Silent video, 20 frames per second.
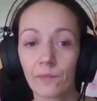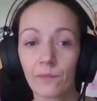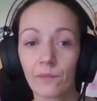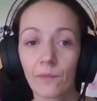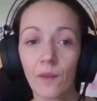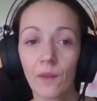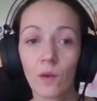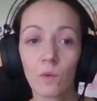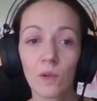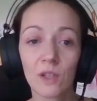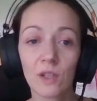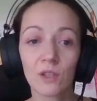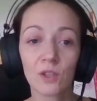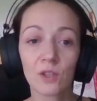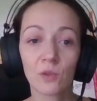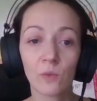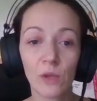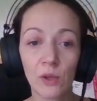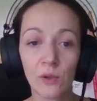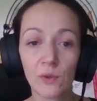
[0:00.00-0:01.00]

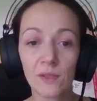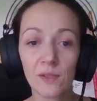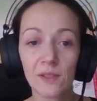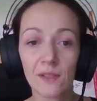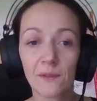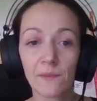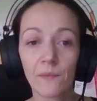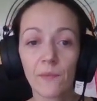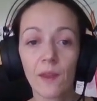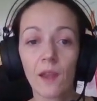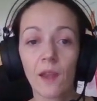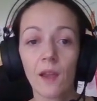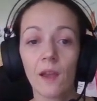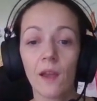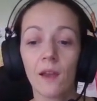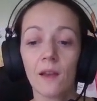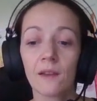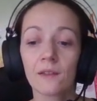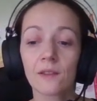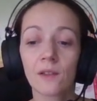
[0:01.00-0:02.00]
which we use.
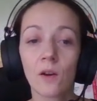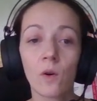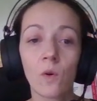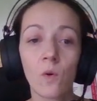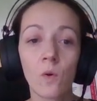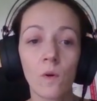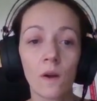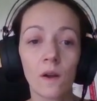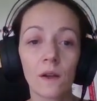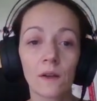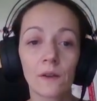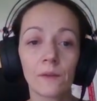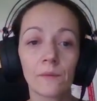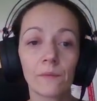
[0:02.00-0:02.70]
So